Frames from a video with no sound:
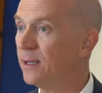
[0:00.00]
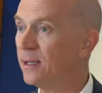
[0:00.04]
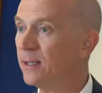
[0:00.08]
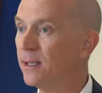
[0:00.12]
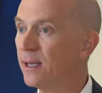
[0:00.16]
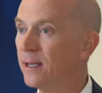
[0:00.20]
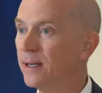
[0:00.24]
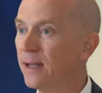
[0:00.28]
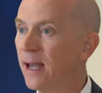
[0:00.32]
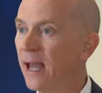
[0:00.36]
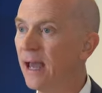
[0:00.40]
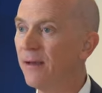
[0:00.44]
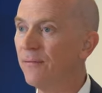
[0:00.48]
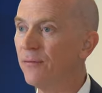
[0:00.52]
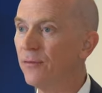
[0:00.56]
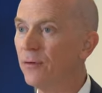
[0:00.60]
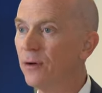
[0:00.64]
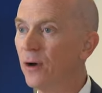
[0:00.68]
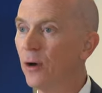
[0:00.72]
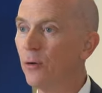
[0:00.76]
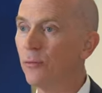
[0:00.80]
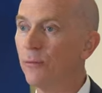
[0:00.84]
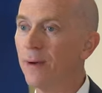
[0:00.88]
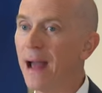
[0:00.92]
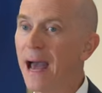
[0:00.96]
can
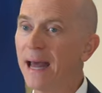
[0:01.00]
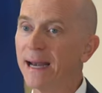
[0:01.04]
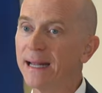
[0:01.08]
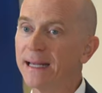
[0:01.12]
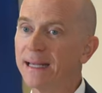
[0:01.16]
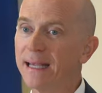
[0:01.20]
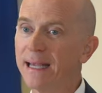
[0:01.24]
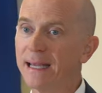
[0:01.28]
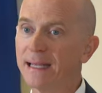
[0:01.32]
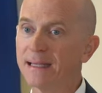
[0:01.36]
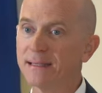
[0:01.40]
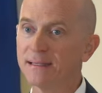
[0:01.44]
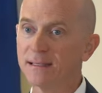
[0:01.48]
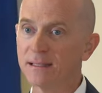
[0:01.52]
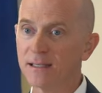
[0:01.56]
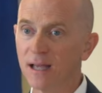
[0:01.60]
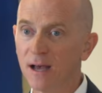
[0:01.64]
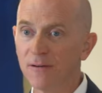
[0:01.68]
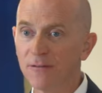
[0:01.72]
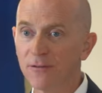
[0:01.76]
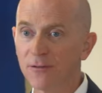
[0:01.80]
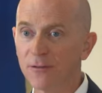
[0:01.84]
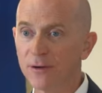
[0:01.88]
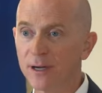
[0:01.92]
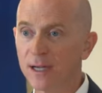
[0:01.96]
ever eradicate
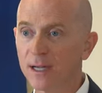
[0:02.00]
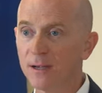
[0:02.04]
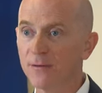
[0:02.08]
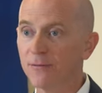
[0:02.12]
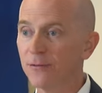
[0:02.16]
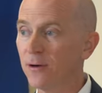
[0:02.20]
suffering